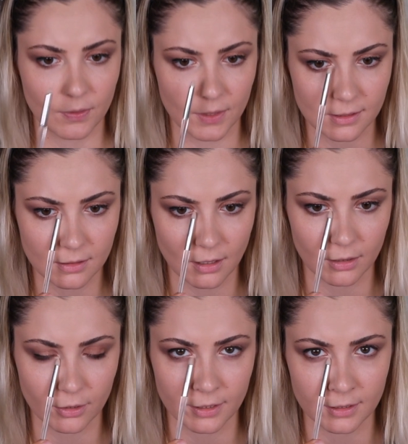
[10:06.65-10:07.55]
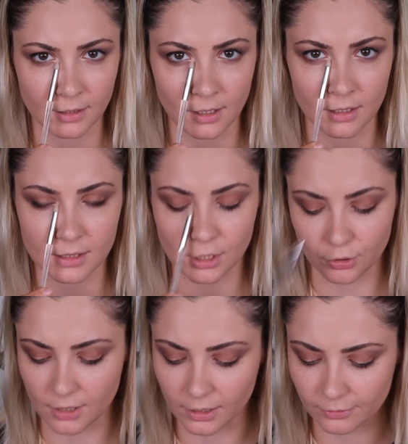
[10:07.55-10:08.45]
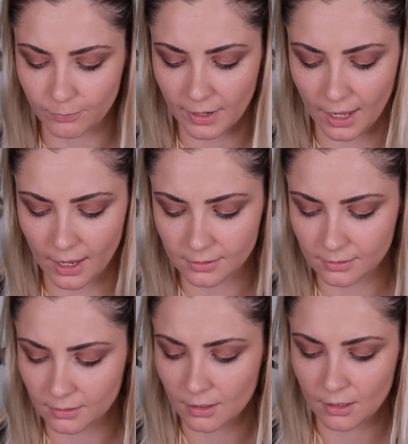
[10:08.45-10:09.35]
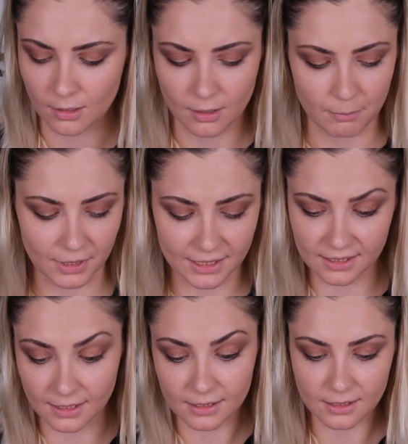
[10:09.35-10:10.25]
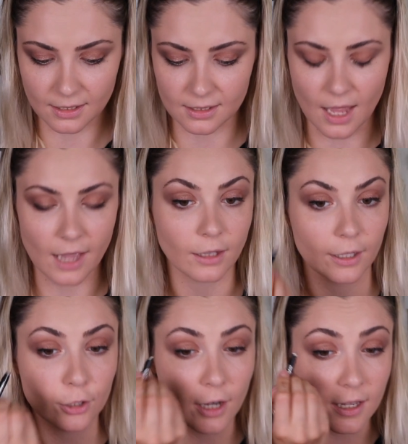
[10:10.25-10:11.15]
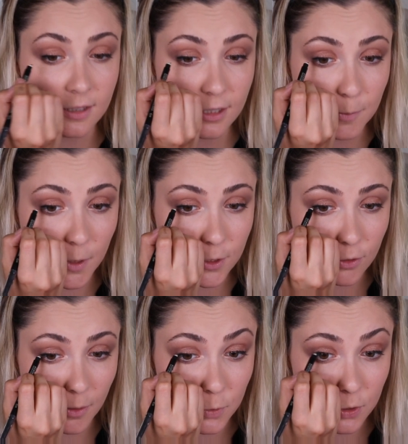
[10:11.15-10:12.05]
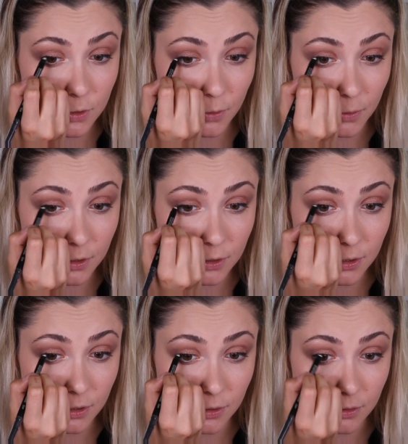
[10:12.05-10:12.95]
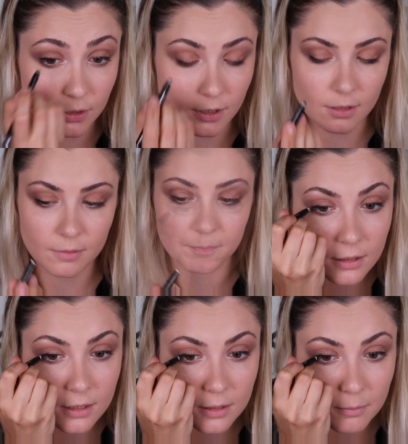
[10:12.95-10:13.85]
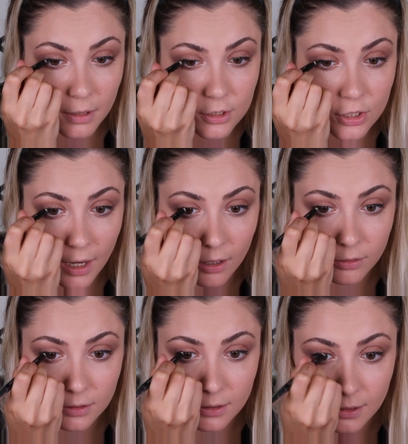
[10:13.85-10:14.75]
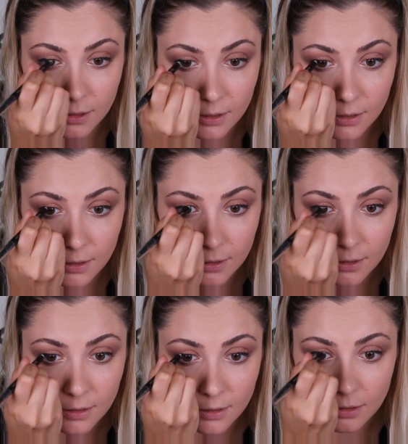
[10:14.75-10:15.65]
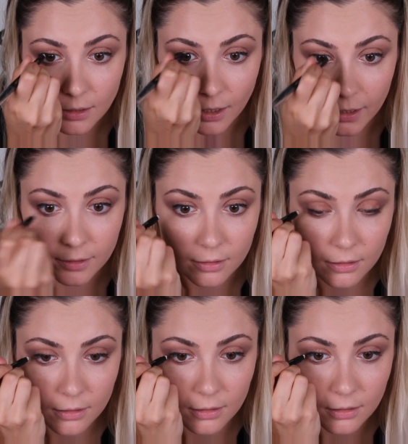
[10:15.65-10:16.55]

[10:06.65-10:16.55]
this color in the tear duct of my eyes. But since this eyeliner has the smudger, I'm just going to use it, smudge out the liner.